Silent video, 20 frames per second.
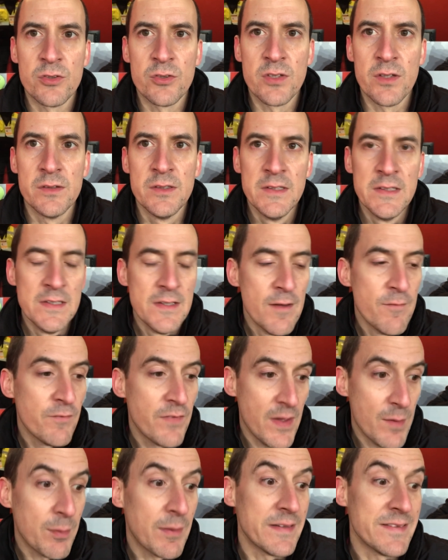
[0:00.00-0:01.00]
So
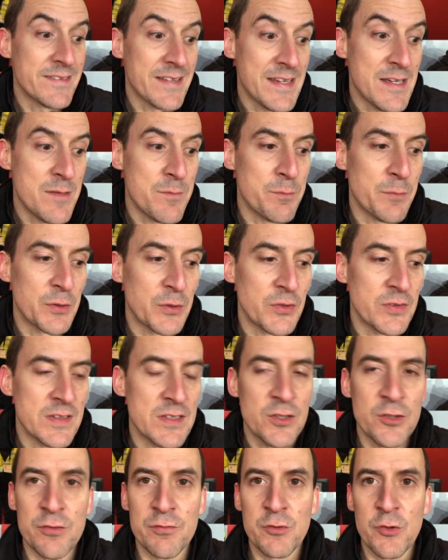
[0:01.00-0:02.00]
fair play to him, because he
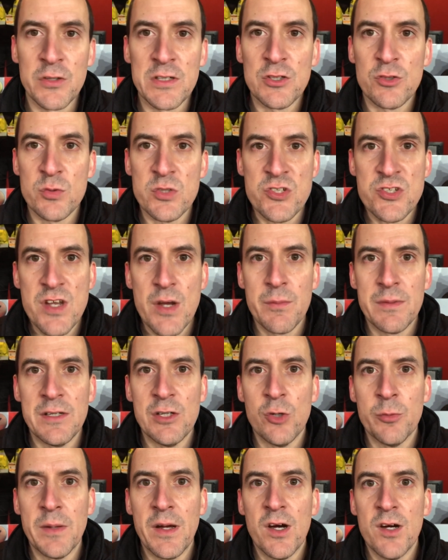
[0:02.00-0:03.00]
could have gone into his shell a
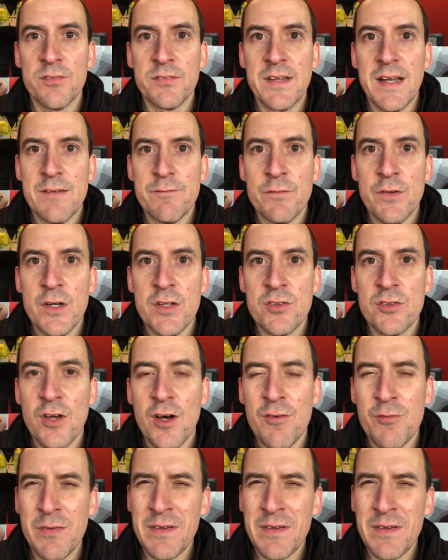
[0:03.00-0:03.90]
little bit after that first half.